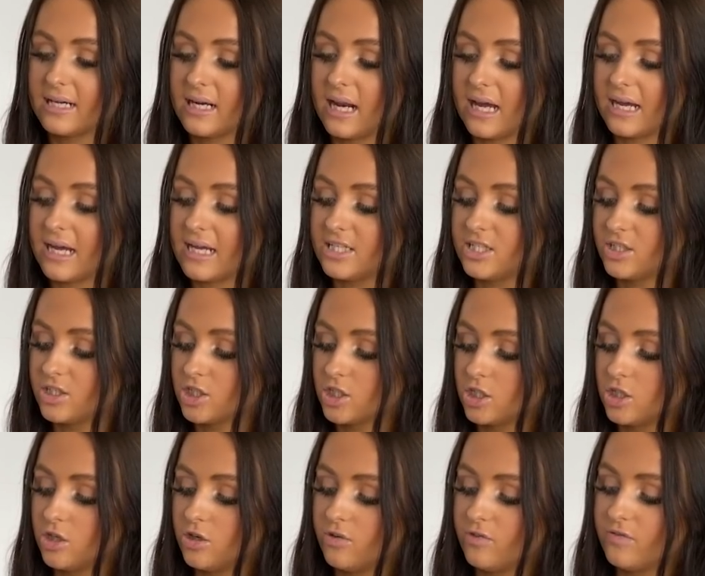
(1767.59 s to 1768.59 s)
Like, I just
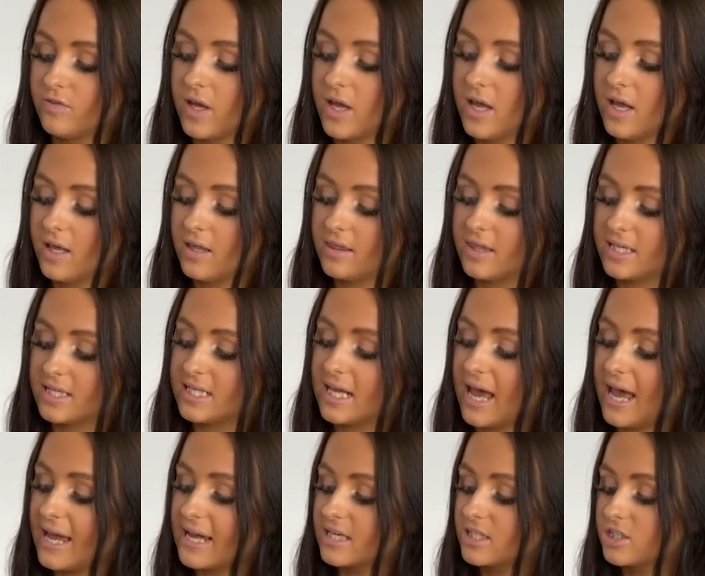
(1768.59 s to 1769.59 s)
love the
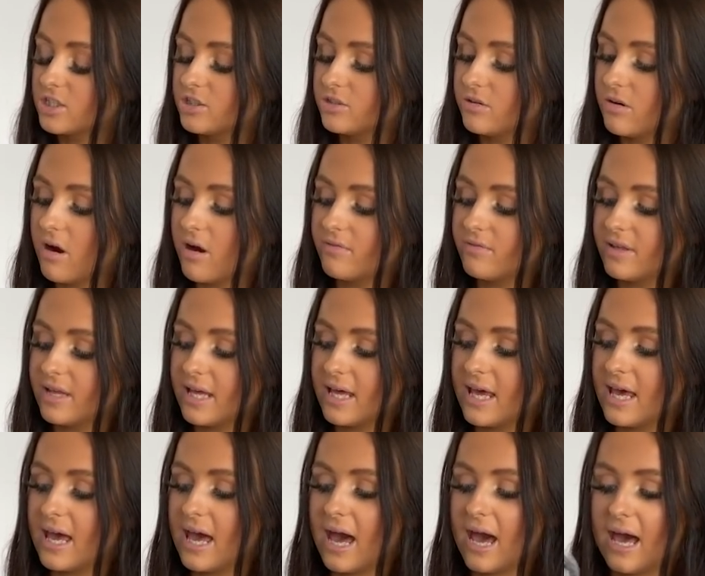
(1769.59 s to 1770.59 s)
texture of
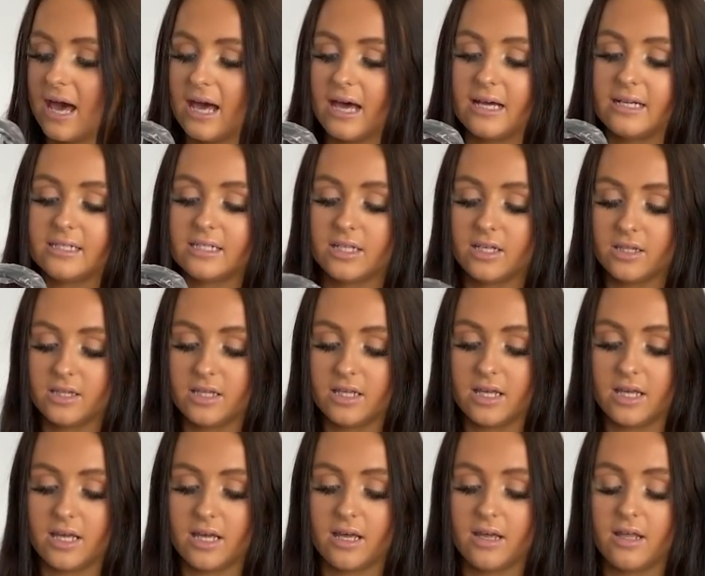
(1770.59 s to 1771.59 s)
it, and
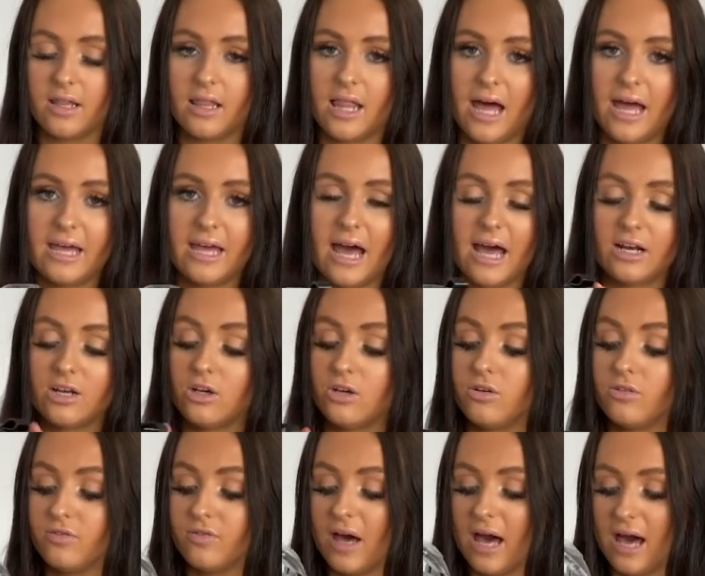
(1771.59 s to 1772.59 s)
the, like, I
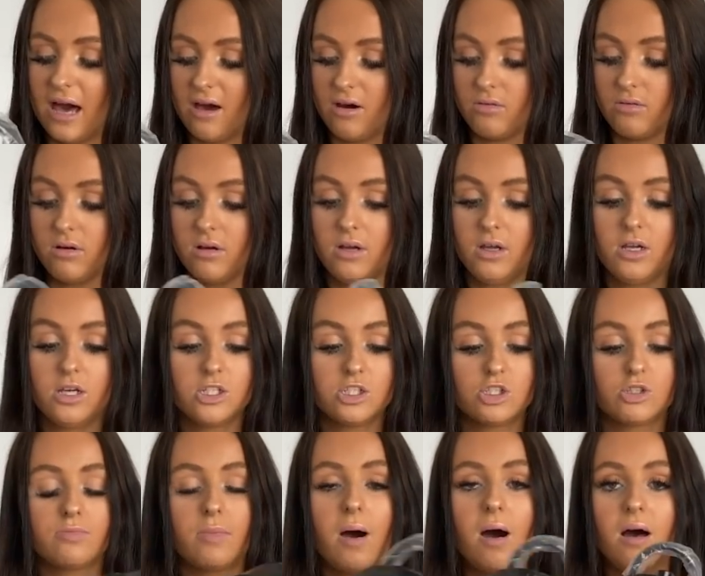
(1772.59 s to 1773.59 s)
love how
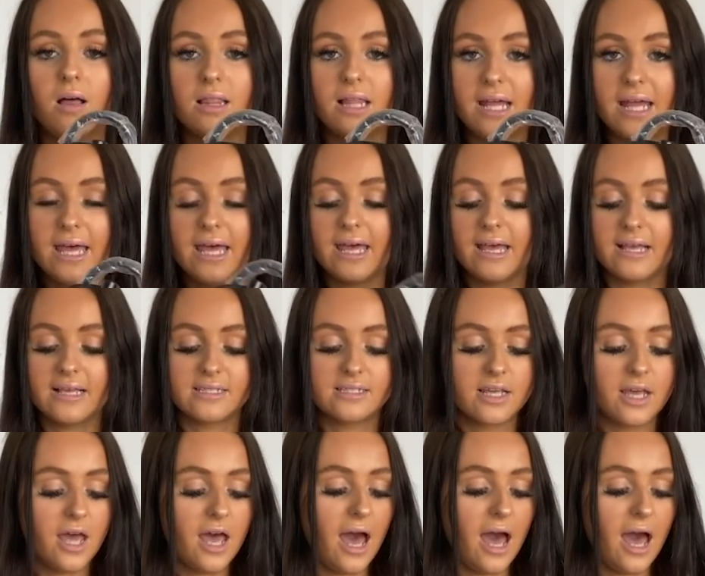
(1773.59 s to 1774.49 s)
small it is.